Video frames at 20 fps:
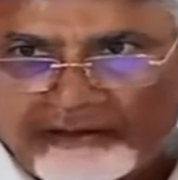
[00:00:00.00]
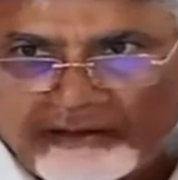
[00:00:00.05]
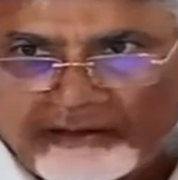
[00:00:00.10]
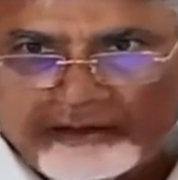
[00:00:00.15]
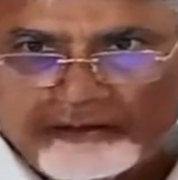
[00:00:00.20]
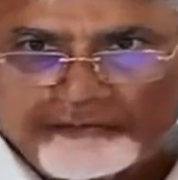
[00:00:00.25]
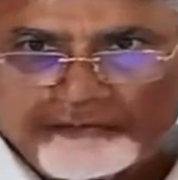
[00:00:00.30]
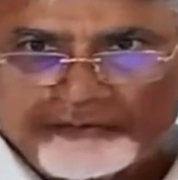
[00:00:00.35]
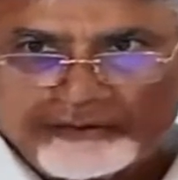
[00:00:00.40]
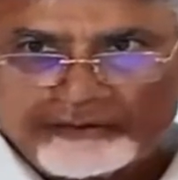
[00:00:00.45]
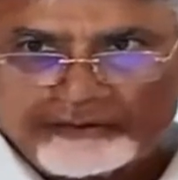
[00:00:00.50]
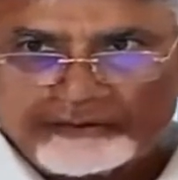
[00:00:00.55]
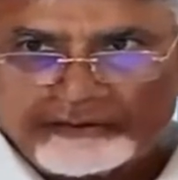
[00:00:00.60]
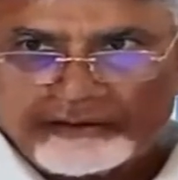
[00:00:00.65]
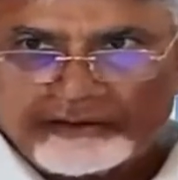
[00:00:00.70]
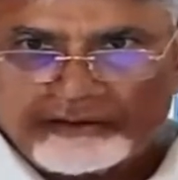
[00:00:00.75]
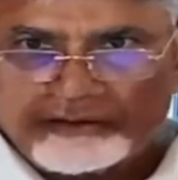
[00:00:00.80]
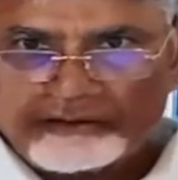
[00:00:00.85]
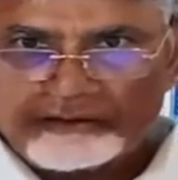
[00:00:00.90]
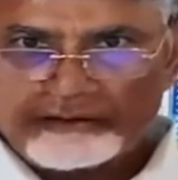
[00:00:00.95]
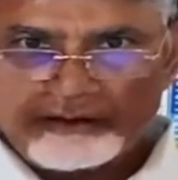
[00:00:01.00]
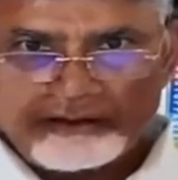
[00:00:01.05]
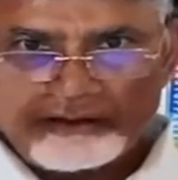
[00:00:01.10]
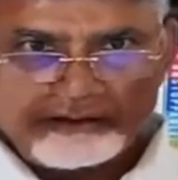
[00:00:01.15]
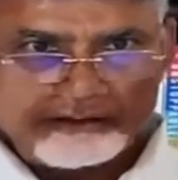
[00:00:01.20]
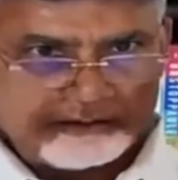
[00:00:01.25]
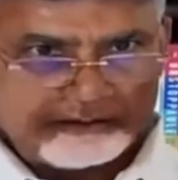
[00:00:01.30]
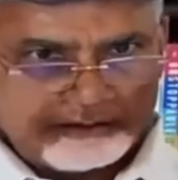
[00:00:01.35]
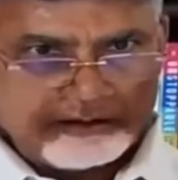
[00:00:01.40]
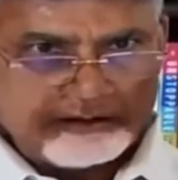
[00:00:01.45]
If you think
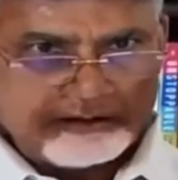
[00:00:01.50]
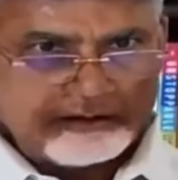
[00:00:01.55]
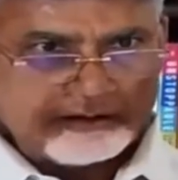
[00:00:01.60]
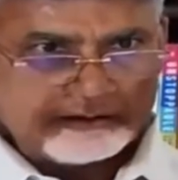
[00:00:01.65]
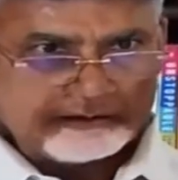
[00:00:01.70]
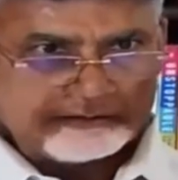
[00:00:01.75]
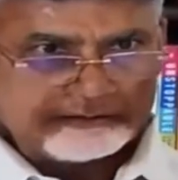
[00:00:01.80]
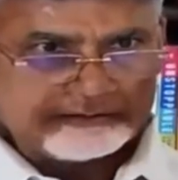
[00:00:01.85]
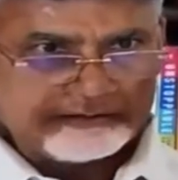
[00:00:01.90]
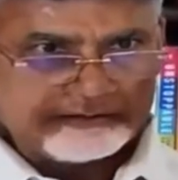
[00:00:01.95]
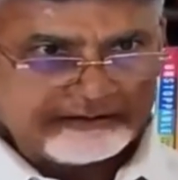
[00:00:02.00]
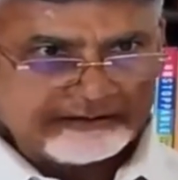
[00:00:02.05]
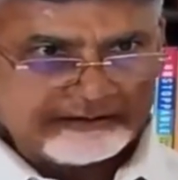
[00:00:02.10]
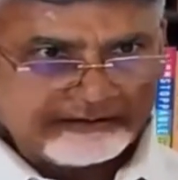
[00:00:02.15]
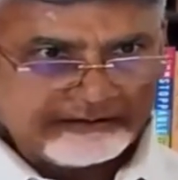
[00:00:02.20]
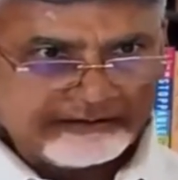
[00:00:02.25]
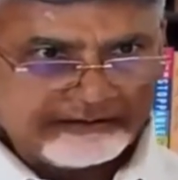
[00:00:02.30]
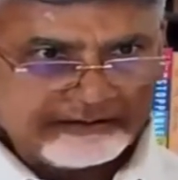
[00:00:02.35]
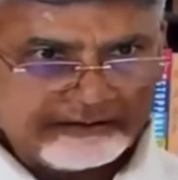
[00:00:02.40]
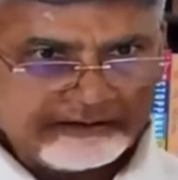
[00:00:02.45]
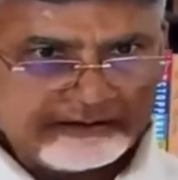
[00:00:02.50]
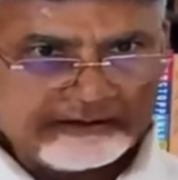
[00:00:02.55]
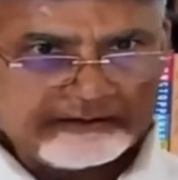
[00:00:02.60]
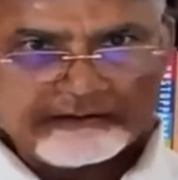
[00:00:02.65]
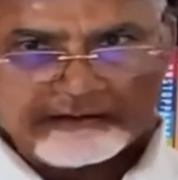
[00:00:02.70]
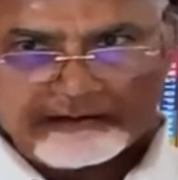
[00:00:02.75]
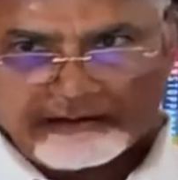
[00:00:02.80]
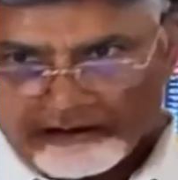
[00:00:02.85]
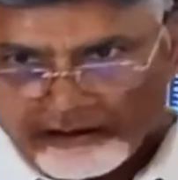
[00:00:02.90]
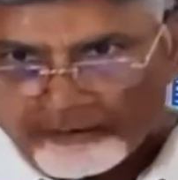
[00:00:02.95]
chaos is
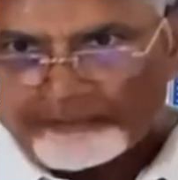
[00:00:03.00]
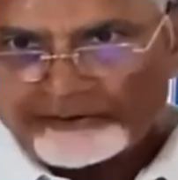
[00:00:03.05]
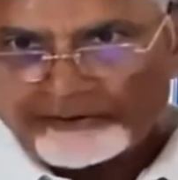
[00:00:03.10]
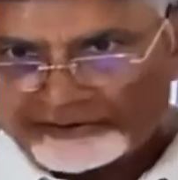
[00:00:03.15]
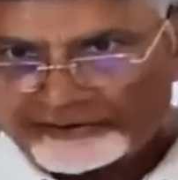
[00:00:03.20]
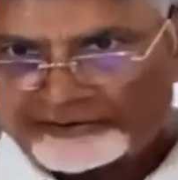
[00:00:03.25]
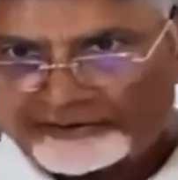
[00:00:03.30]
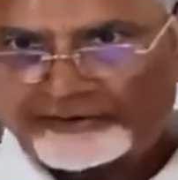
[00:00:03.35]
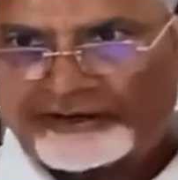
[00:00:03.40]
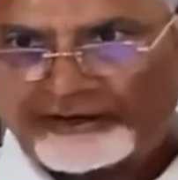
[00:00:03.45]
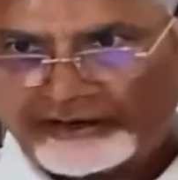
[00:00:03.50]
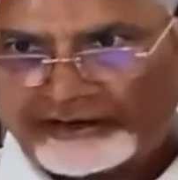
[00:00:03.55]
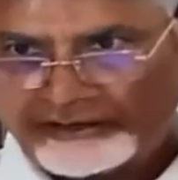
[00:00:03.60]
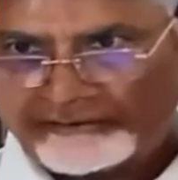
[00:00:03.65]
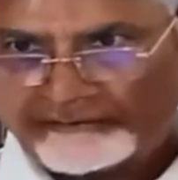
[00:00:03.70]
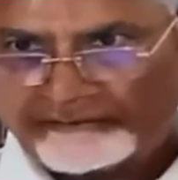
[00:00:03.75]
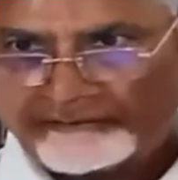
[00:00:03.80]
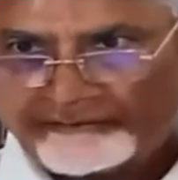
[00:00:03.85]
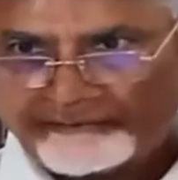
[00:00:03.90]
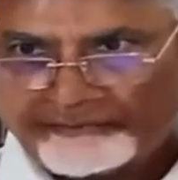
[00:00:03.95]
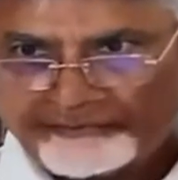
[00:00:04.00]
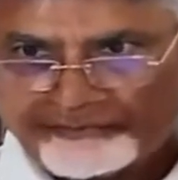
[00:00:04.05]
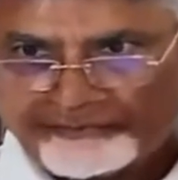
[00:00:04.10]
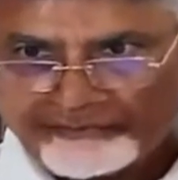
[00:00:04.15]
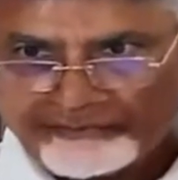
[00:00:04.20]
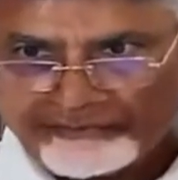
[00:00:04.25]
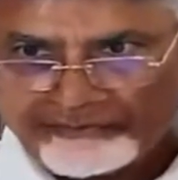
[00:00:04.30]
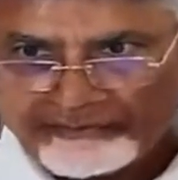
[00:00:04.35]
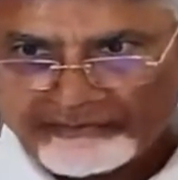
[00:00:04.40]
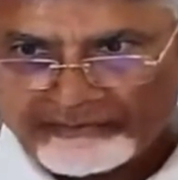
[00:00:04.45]
an opportunity,
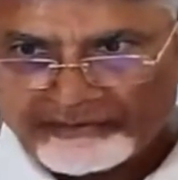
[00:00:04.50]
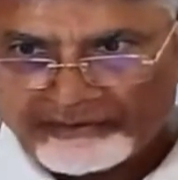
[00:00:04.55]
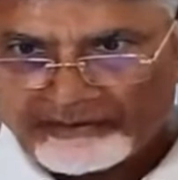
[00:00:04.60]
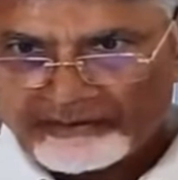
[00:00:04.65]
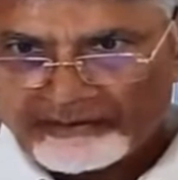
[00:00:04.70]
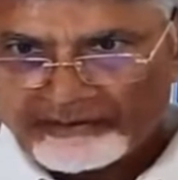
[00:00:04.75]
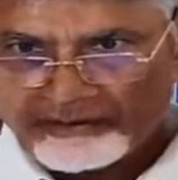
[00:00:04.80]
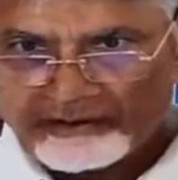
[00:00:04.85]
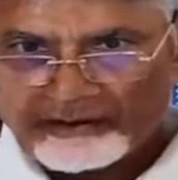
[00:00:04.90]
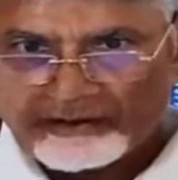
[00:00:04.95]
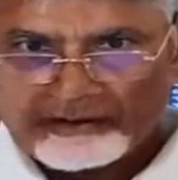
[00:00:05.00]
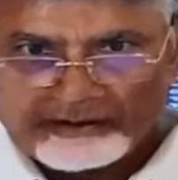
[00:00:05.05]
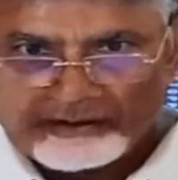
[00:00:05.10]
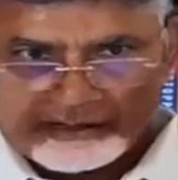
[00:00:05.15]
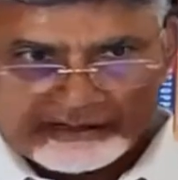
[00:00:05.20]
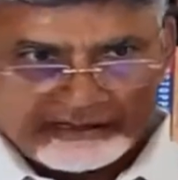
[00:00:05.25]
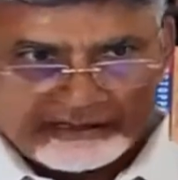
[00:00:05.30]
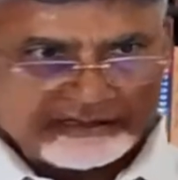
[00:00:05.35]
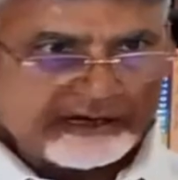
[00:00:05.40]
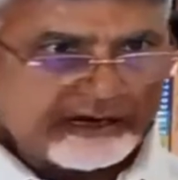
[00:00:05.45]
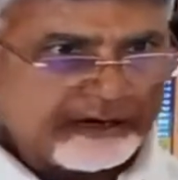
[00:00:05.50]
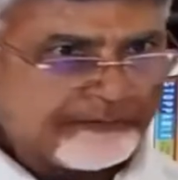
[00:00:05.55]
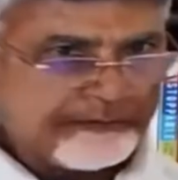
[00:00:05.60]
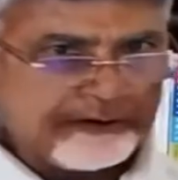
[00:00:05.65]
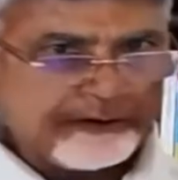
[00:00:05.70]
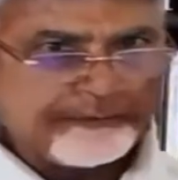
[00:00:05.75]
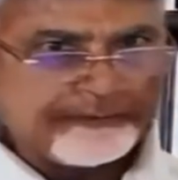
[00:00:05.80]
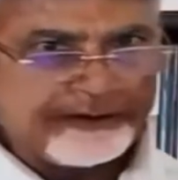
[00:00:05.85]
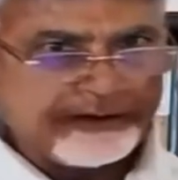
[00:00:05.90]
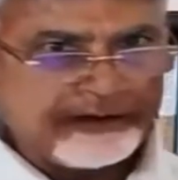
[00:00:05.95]
understand
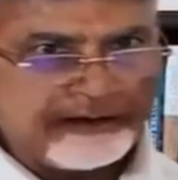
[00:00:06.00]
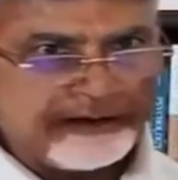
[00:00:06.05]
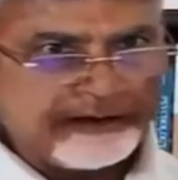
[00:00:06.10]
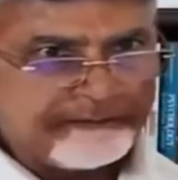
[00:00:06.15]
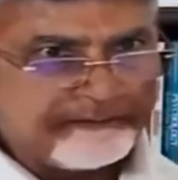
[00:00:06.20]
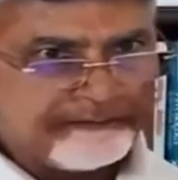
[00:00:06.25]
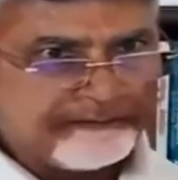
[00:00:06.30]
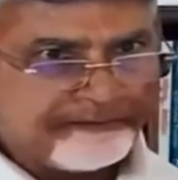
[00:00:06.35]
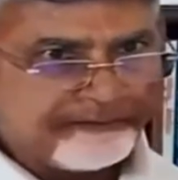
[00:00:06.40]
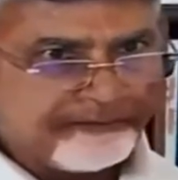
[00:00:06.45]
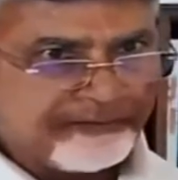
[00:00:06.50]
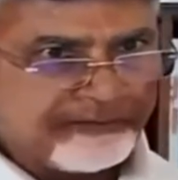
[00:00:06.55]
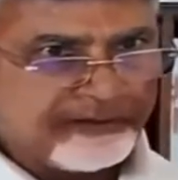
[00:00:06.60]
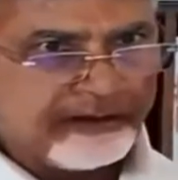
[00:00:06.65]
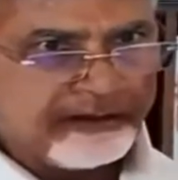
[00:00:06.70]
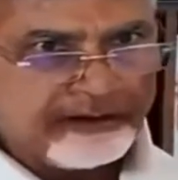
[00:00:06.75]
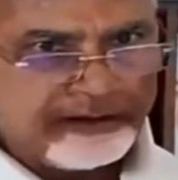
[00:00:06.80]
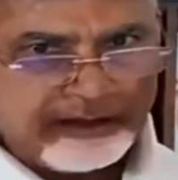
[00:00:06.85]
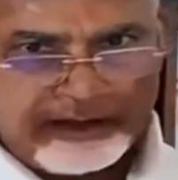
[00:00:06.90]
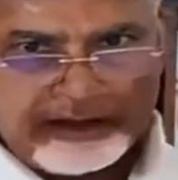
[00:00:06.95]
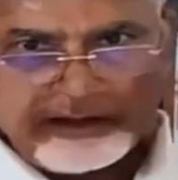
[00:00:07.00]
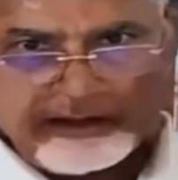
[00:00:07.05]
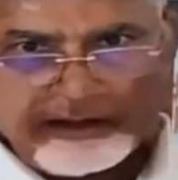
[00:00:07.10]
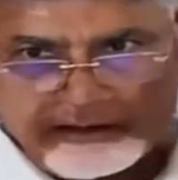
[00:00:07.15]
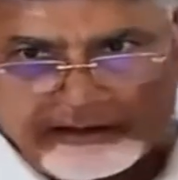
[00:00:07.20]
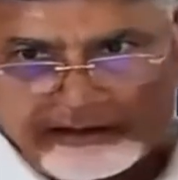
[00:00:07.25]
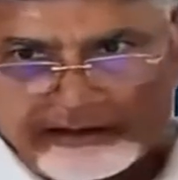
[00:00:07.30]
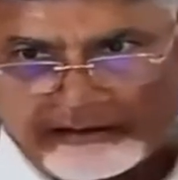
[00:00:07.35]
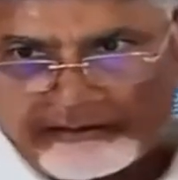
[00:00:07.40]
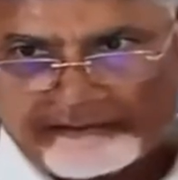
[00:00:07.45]
properly and
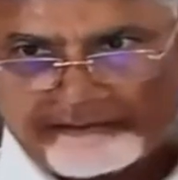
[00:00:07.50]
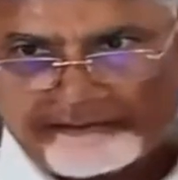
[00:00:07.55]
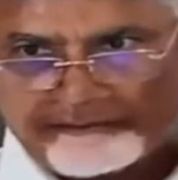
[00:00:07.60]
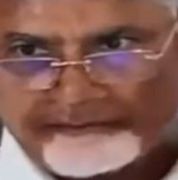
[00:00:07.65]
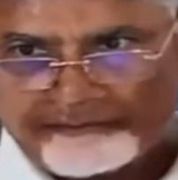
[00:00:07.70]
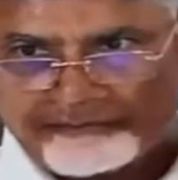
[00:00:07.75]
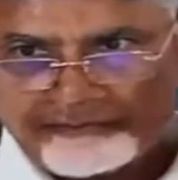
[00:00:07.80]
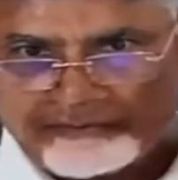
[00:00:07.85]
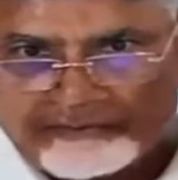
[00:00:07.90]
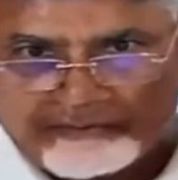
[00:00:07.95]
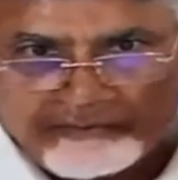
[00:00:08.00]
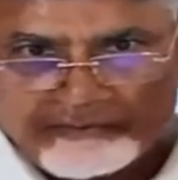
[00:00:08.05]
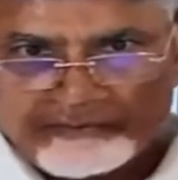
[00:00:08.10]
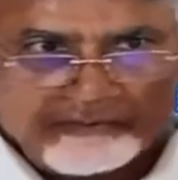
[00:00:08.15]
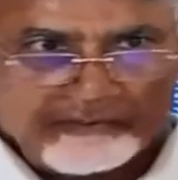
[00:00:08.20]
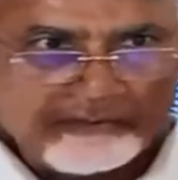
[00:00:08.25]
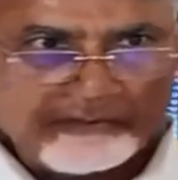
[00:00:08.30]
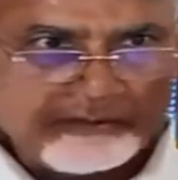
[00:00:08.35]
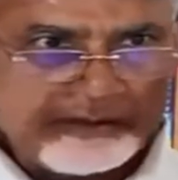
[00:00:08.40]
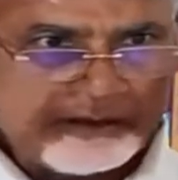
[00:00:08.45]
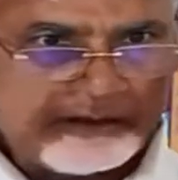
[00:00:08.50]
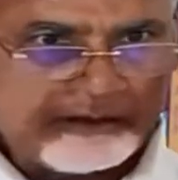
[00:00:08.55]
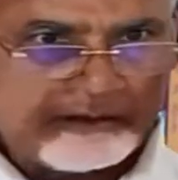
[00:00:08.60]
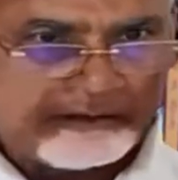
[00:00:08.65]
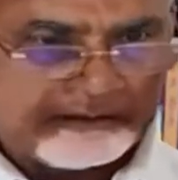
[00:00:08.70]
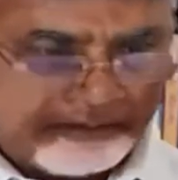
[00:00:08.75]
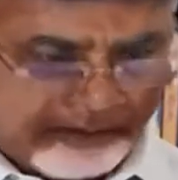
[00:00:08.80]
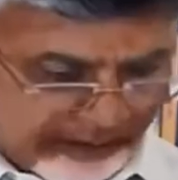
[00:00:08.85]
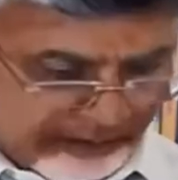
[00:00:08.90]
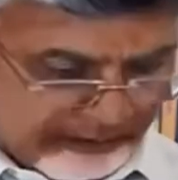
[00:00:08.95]
handle, they,
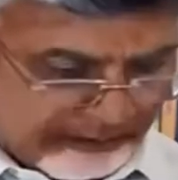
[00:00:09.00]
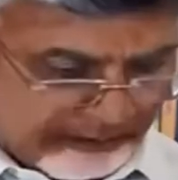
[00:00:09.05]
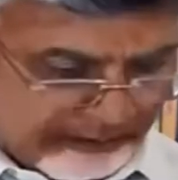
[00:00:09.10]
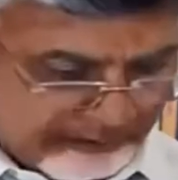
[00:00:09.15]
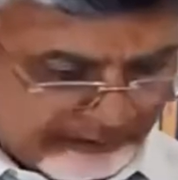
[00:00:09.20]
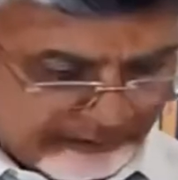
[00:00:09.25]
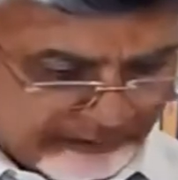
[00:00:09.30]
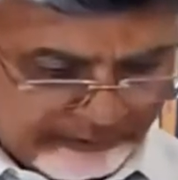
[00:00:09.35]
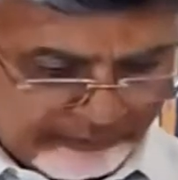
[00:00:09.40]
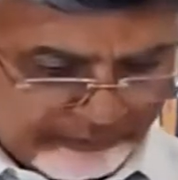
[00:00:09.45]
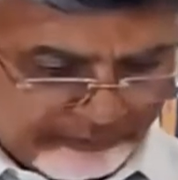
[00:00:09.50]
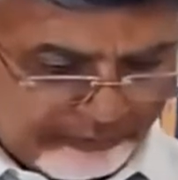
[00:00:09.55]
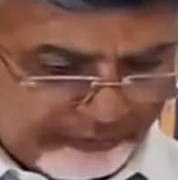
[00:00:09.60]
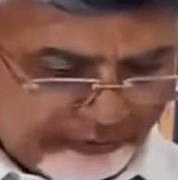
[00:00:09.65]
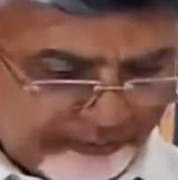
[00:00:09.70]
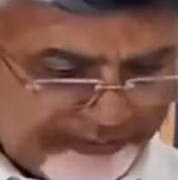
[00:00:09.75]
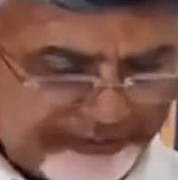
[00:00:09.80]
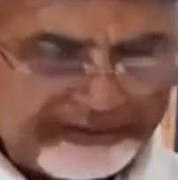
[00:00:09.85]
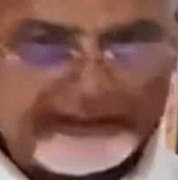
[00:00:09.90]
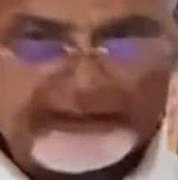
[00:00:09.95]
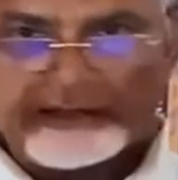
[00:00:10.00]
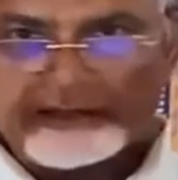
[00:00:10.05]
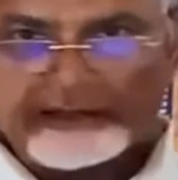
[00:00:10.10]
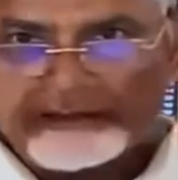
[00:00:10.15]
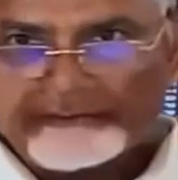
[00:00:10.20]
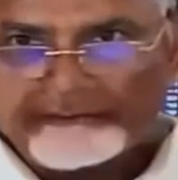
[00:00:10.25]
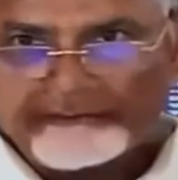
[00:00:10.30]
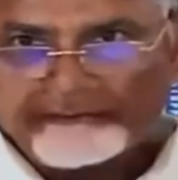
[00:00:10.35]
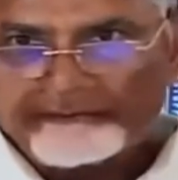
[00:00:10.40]
then you will be the